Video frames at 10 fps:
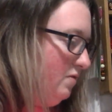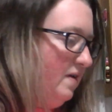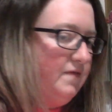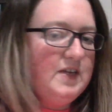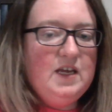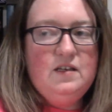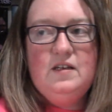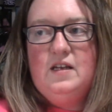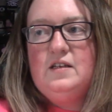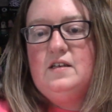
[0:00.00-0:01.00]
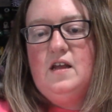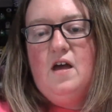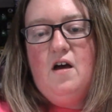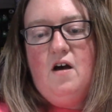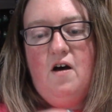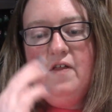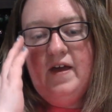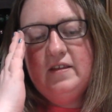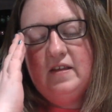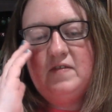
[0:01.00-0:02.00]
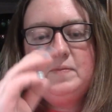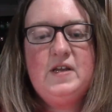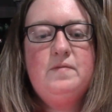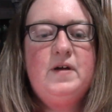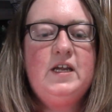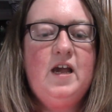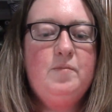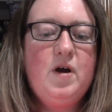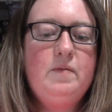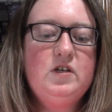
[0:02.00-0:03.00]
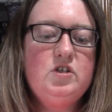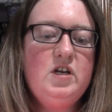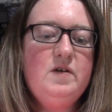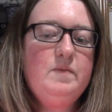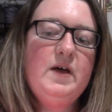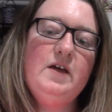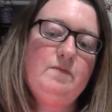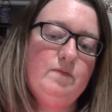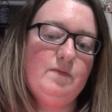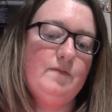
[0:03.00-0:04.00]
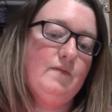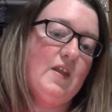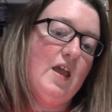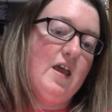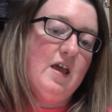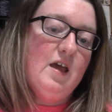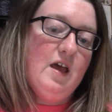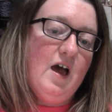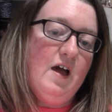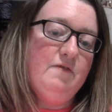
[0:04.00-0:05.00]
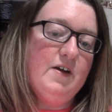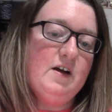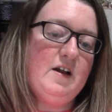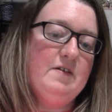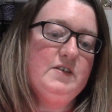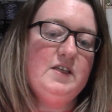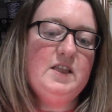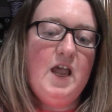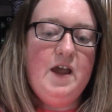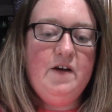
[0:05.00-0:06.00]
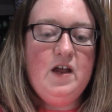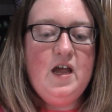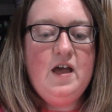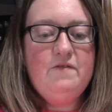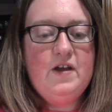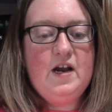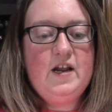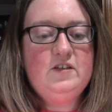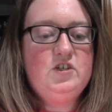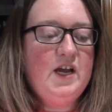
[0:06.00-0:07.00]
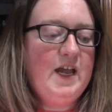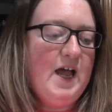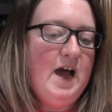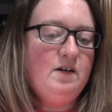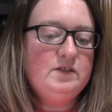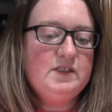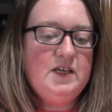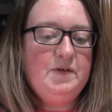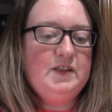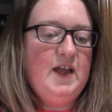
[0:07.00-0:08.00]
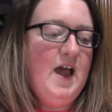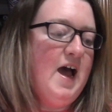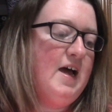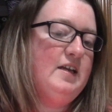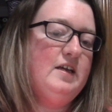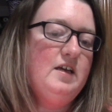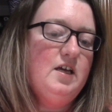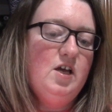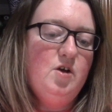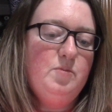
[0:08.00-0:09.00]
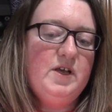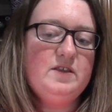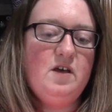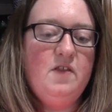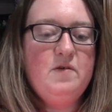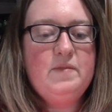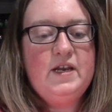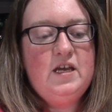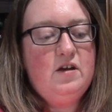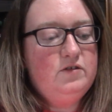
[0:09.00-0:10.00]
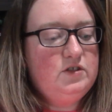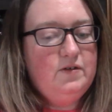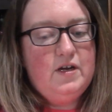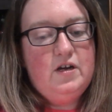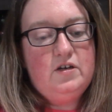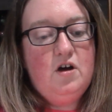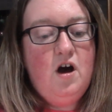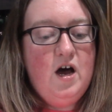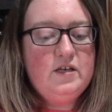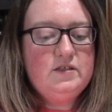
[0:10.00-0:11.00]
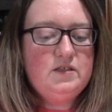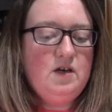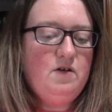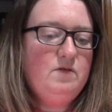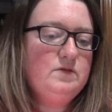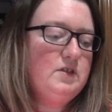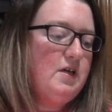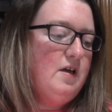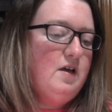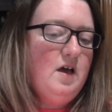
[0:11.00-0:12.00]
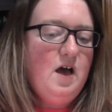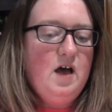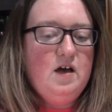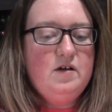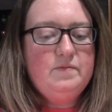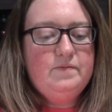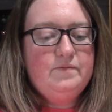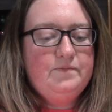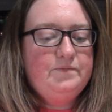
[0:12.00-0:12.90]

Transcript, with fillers: thrifting and all that stuff, spending money I probably shouldn't, but I figured I was in the area. I figured I'd check it out and see what they had. Plus, all the money goes to a good cause, so um,